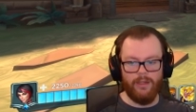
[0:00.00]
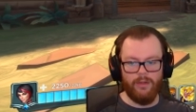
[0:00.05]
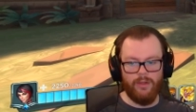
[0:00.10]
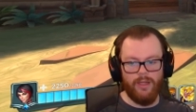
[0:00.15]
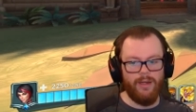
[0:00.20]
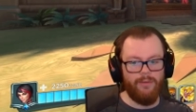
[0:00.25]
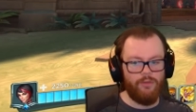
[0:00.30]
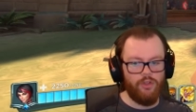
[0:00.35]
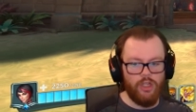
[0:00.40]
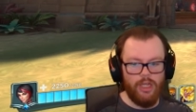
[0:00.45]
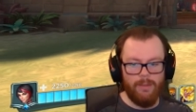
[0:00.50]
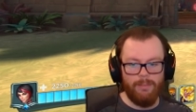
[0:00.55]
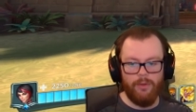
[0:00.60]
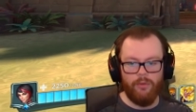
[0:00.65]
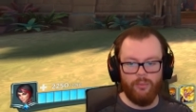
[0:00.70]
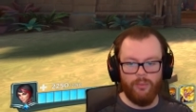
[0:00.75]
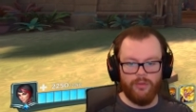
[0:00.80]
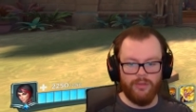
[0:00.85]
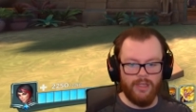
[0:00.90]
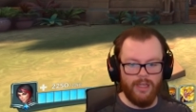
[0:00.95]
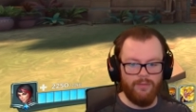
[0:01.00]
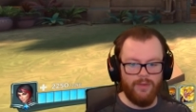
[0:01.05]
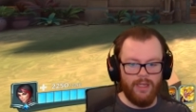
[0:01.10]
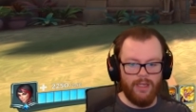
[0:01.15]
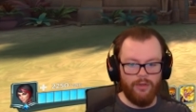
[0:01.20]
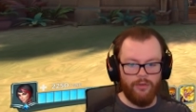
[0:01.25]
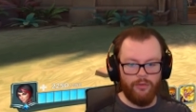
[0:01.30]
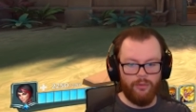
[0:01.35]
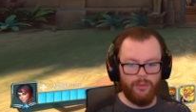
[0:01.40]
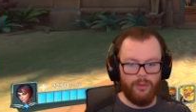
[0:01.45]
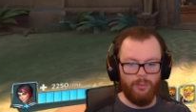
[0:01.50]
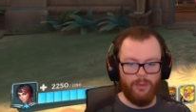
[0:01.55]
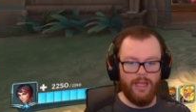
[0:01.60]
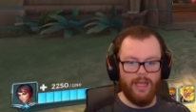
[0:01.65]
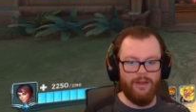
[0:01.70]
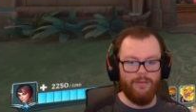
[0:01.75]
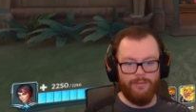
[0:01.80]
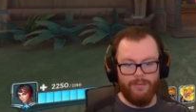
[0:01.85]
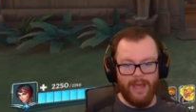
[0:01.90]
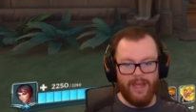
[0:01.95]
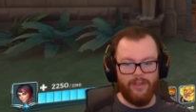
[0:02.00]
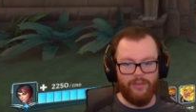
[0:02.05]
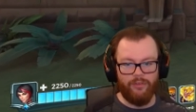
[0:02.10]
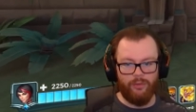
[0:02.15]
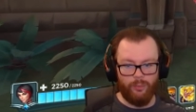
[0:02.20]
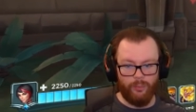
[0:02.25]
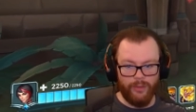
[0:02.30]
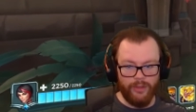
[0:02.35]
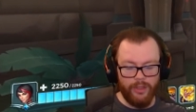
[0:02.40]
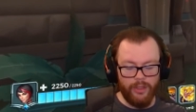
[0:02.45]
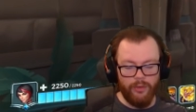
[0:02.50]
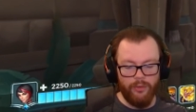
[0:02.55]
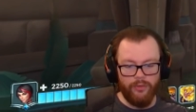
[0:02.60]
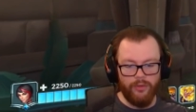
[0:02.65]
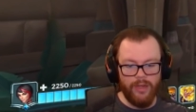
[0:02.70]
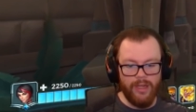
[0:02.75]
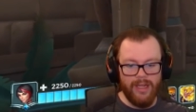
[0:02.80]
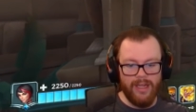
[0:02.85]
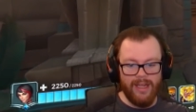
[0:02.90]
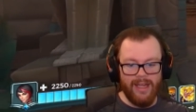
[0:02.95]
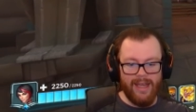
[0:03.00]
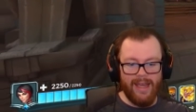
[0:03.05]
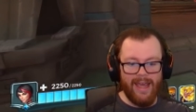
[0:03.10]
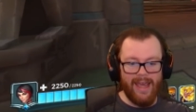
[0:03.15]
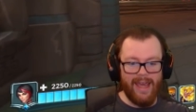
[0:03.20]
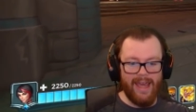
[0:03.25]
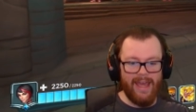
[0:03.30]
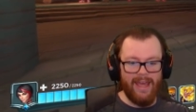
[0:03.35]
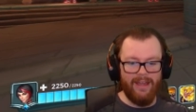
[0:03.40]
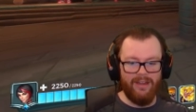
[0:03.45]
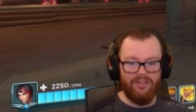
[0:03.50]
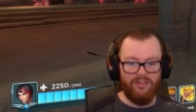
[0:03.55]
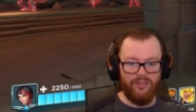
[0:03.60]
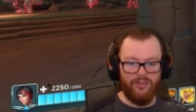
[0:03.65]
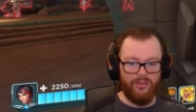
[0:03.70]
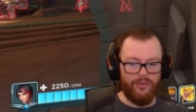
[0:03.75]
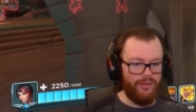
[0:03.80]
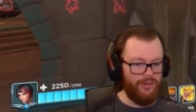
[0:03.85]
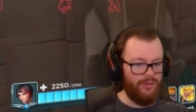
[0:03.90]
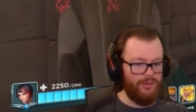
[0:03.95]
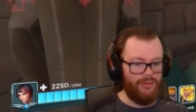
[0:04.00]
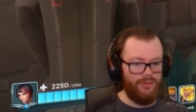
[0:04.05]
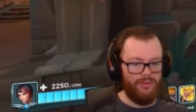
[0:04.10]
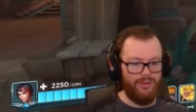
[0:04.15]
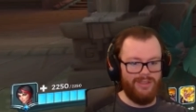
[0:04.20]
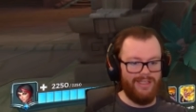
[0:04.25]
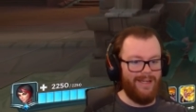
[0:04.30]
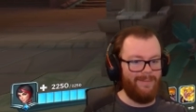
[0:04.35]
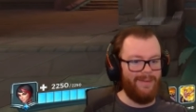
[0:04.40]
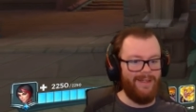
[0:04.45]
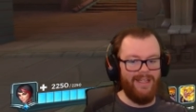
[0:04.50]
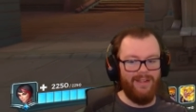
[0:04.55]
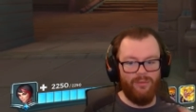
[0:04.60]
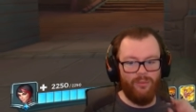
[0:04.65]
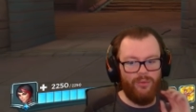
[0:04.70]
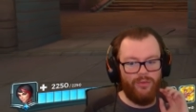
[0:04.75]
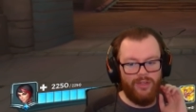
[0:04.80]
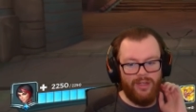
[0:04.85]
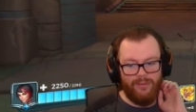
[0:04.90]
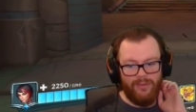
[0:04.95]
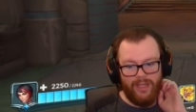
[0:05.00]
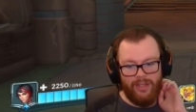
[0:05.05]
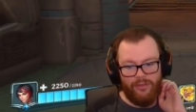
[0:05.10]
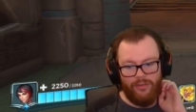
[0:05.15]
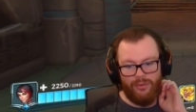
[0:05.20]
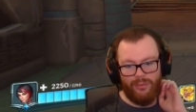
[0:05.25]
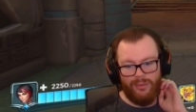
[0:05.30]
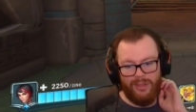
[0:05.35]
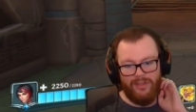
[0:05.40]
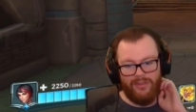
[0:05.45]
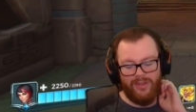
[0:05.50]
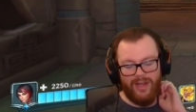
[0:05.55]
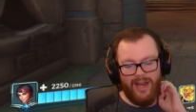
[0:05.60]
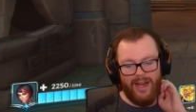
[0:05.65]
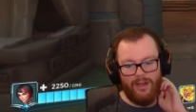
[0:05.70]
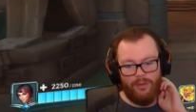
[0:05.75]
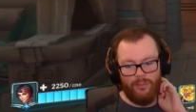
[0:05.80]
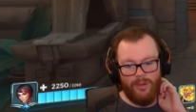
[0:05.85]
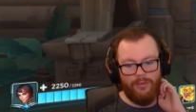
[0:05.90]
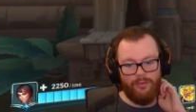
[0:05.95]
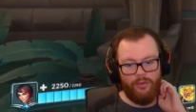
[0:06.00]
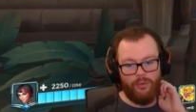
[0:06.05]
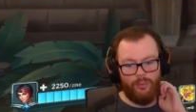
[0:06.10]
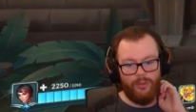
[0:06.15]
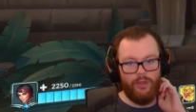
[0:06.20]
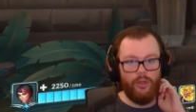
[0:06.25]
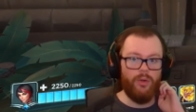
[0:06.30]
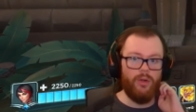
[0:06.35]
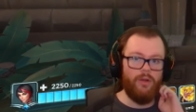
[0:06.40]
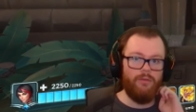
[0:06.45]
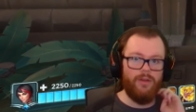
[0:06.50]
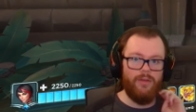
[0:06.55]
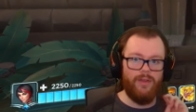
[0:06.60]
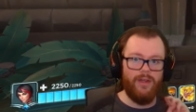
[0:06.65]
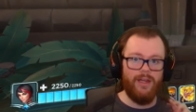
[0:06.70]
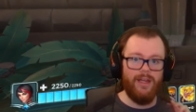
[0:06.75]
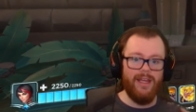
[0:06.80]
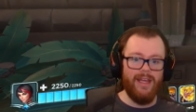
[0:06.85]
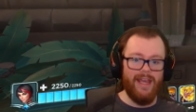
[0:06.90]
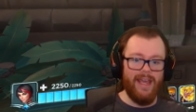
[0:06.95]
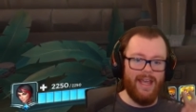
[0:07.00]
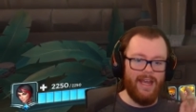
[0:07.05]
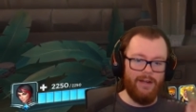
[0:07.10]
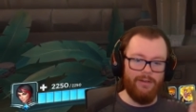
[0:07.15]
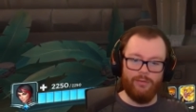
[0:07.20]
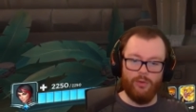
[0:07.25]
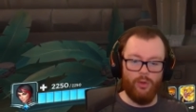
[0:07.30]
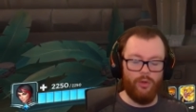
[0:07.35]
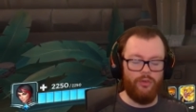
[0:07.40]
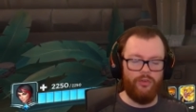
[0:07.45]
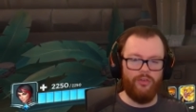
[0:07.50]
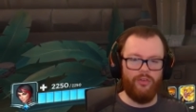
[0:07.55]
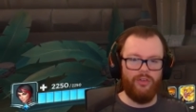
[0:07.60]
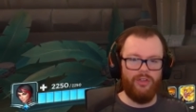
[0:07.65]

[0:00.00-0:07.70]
A lot of champions with Deft Hands 3 will have faster reloads, and so, I mean, even with Deft Hands 3, it's kind of rough to reload on Vivian, and of course,